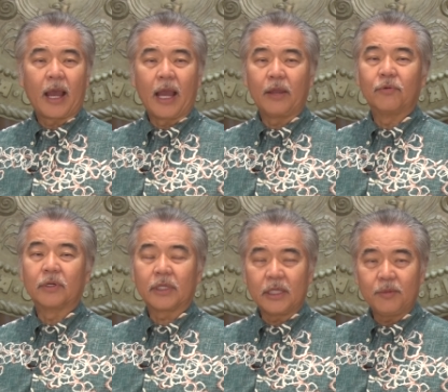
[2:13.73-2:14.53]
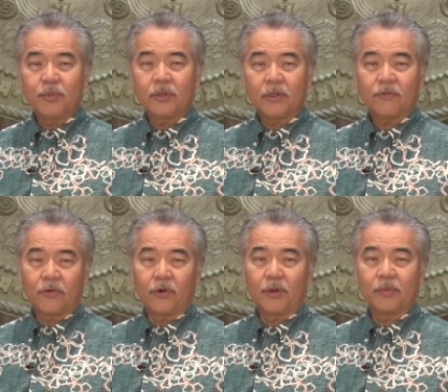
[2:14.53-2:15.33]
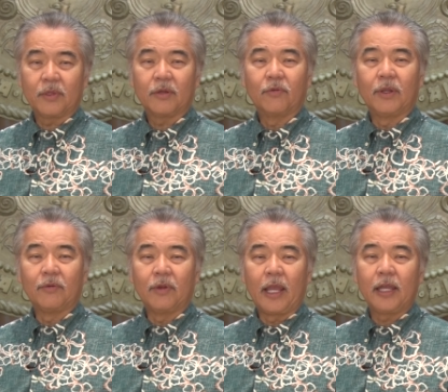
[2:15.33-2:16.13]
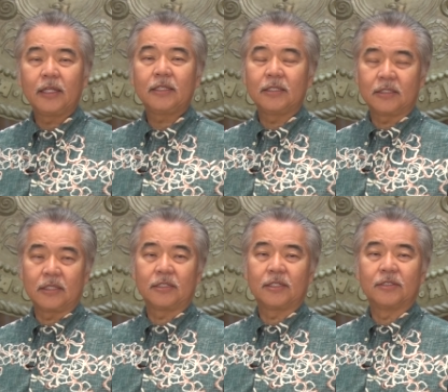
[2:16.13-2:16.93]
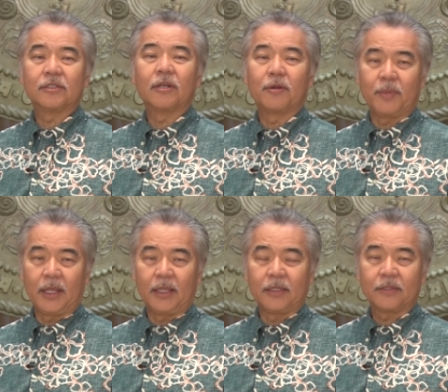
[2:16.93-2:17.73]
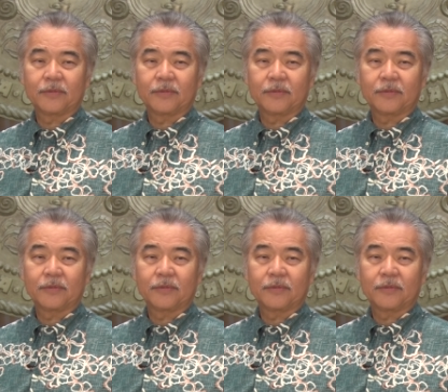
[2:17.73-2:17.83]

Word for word: I will keep you informed when any decisions are made.